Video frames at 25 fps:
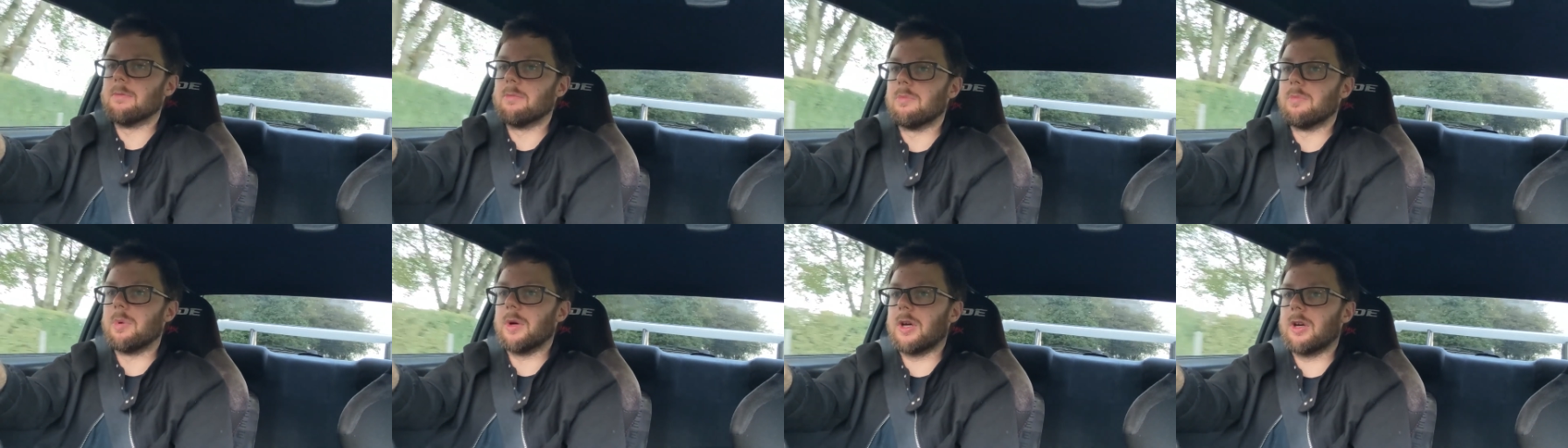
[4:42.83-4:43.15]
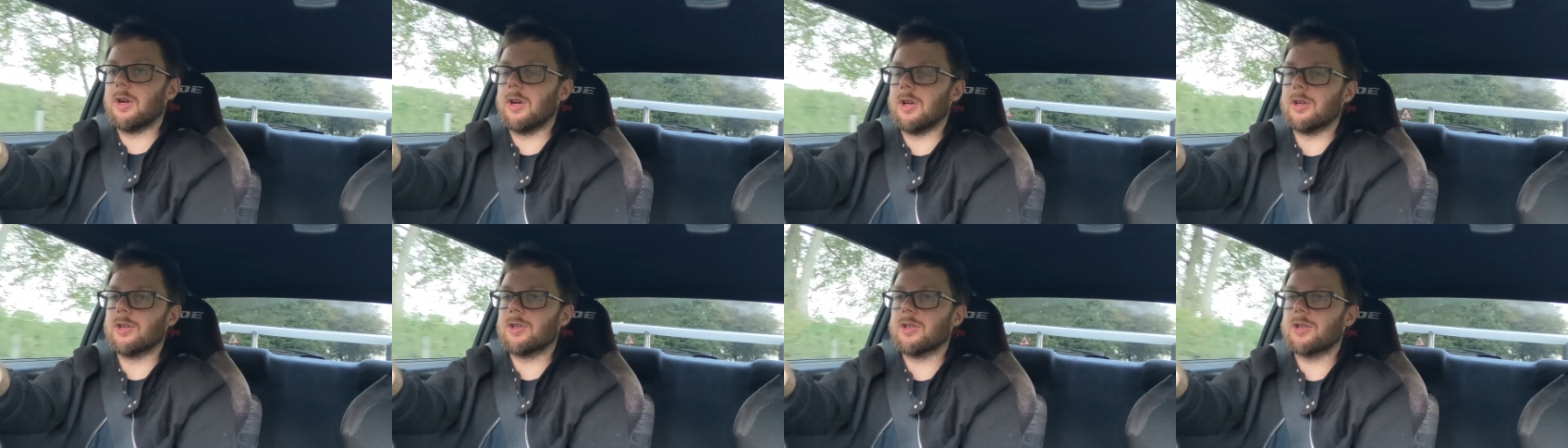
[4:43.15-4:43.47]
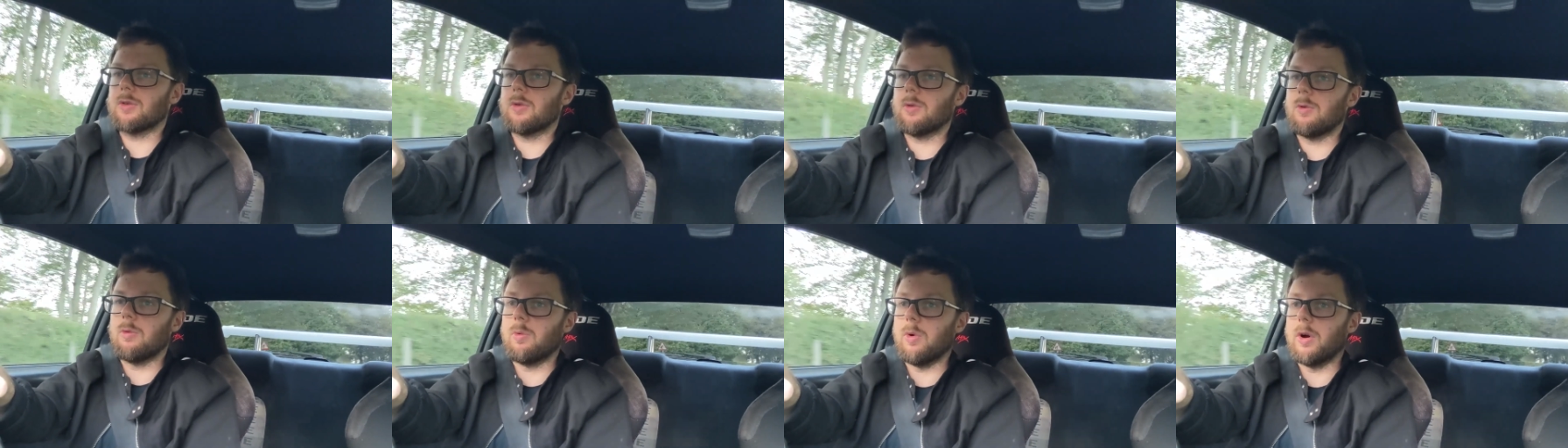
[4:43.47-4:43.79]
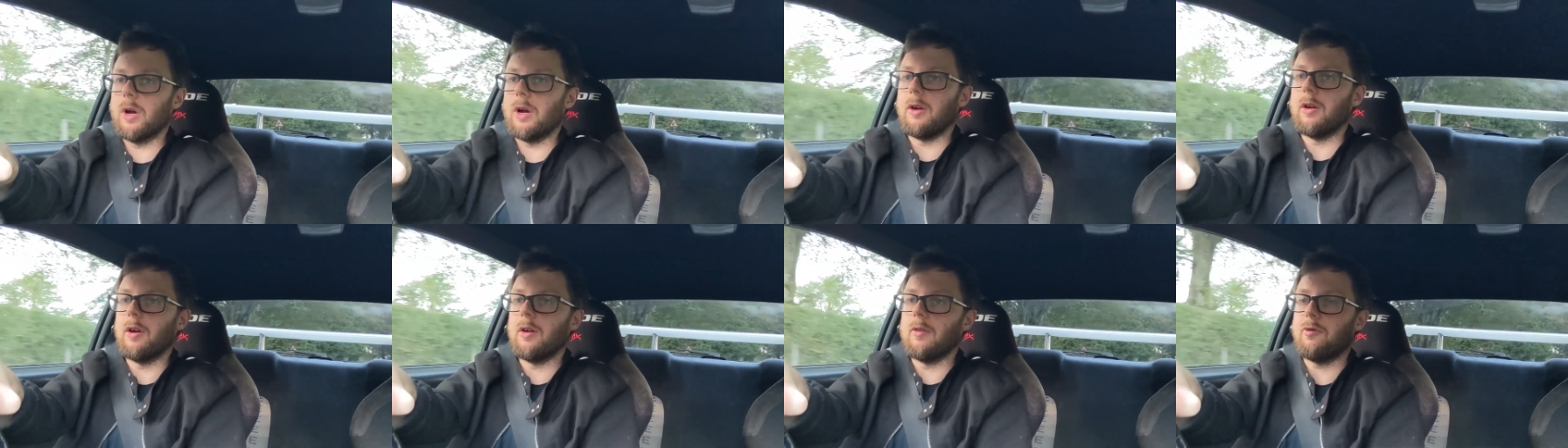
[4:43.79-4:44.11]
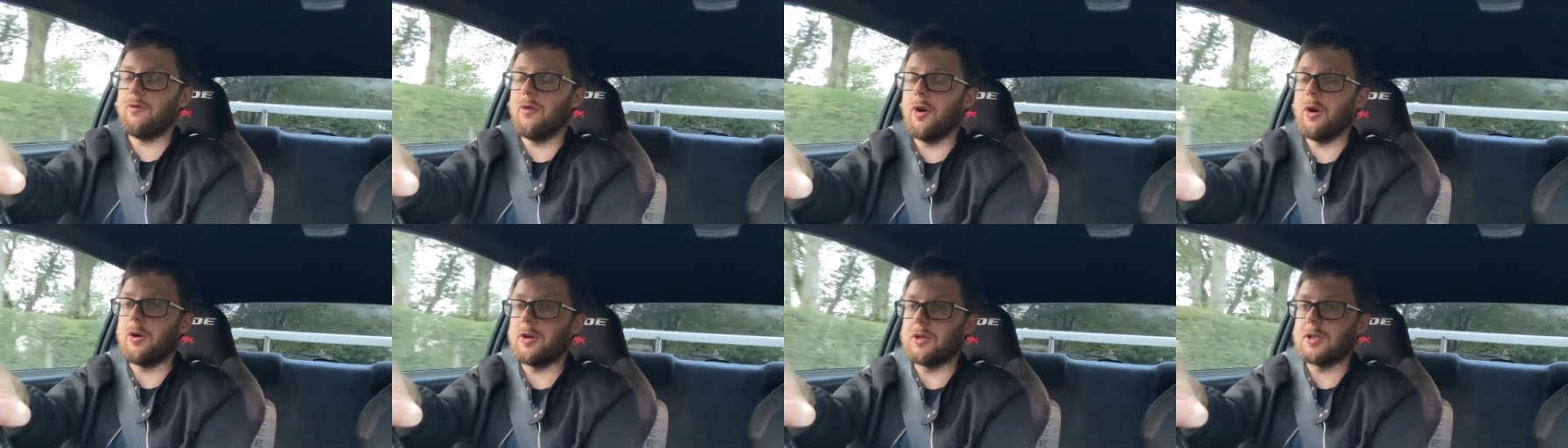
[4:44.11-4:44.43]
because we're
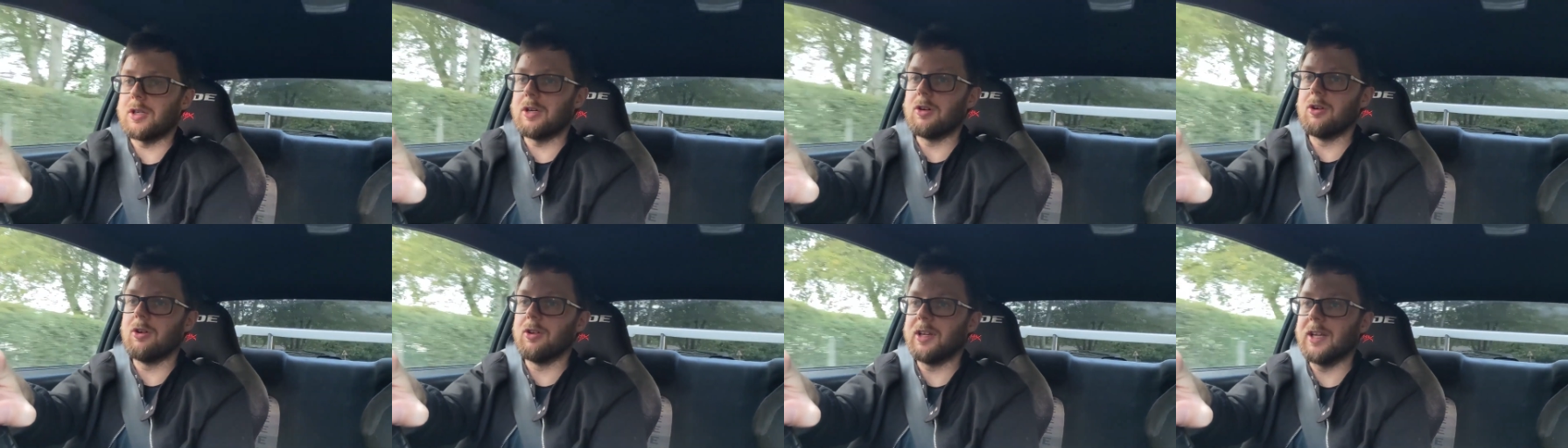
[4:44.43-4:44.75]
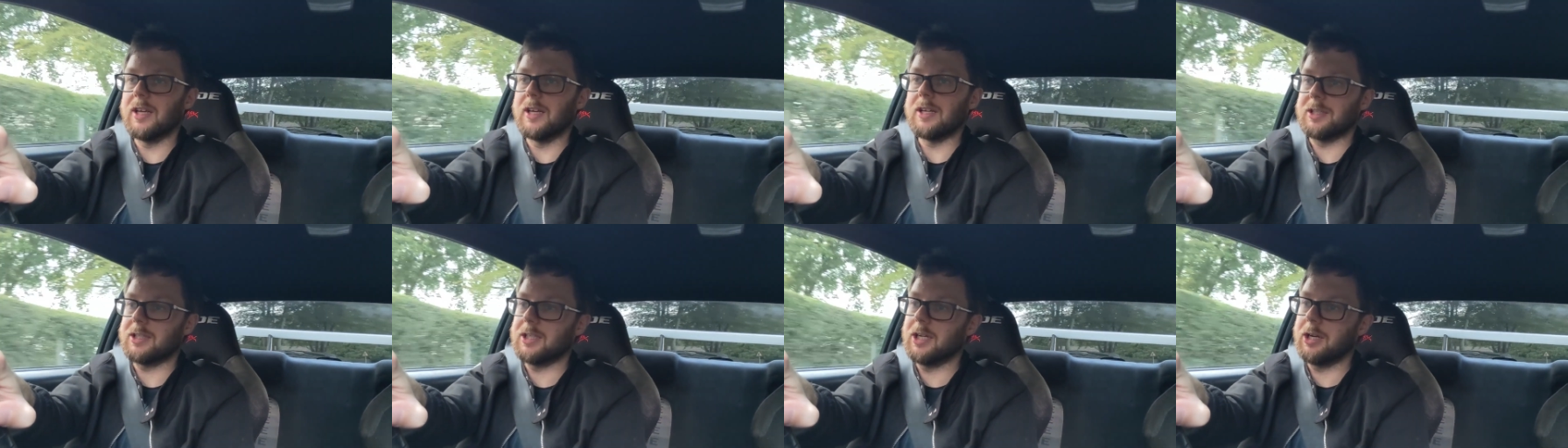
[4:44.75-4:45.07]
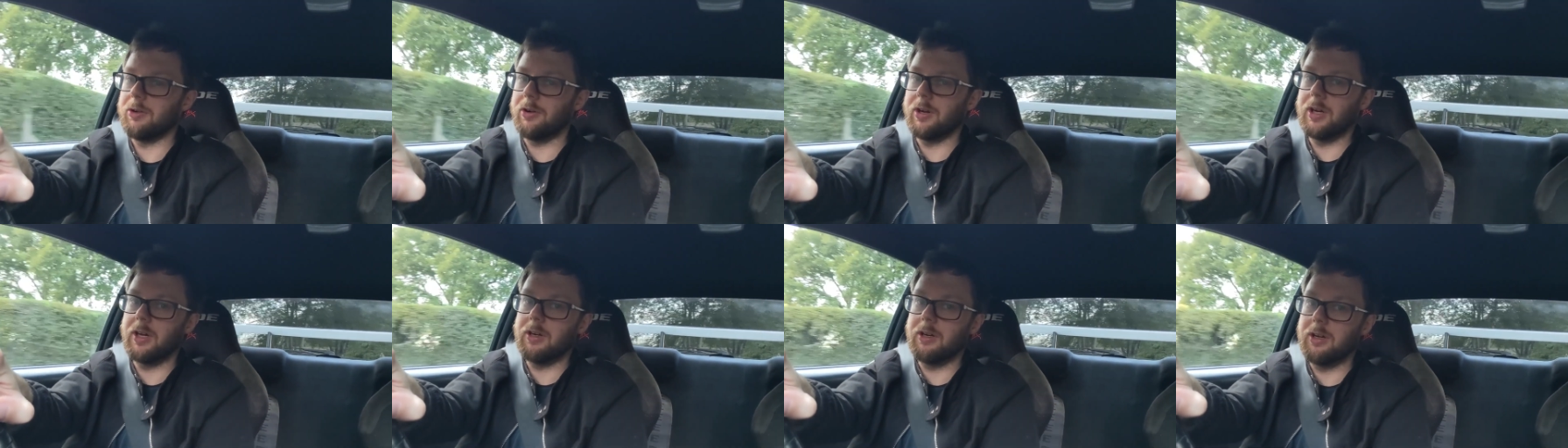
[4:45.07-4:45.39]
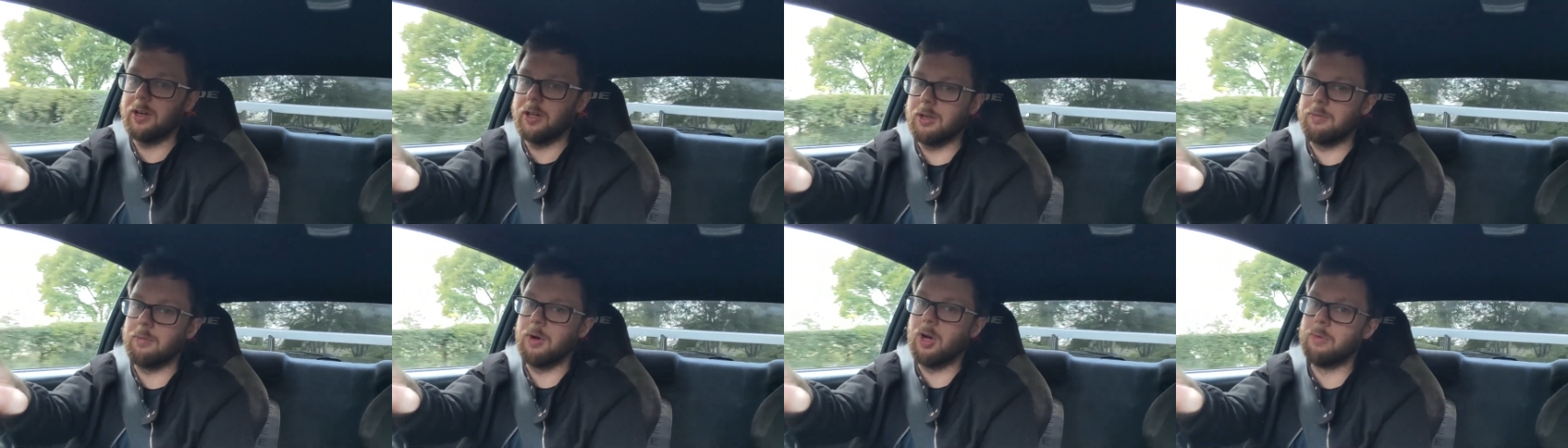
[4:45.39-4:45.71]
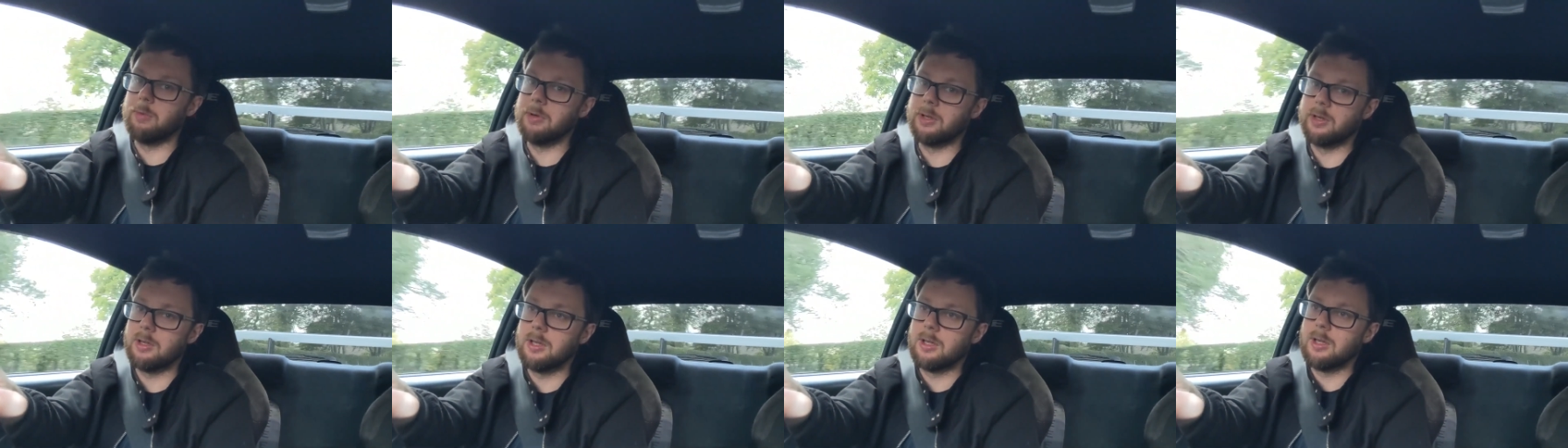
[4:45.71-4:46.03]
focusing on the exterior at the
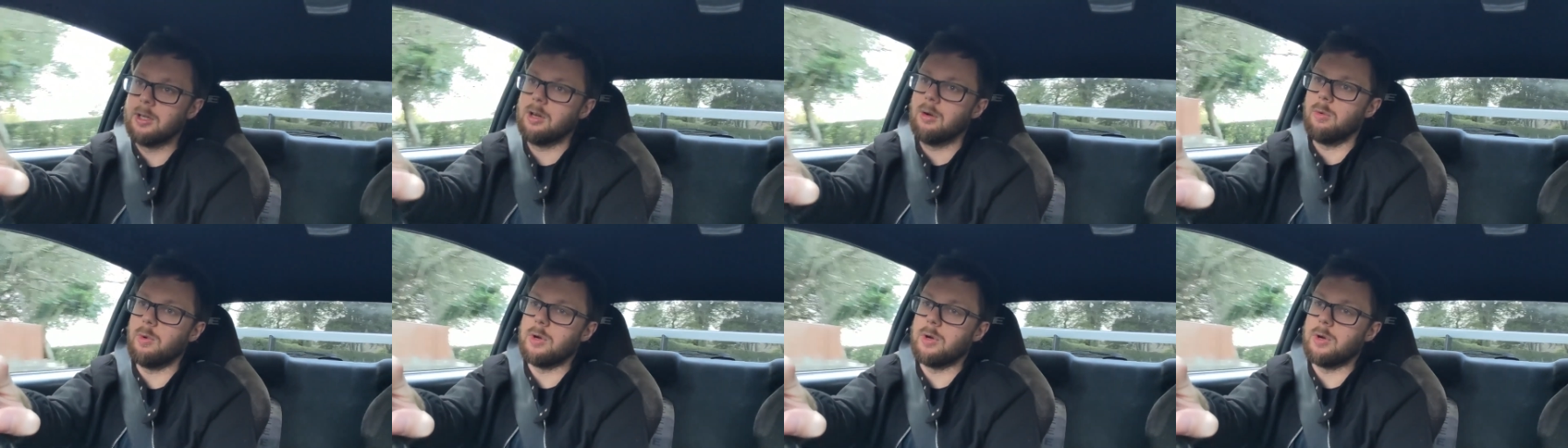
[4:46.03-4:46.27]
moment,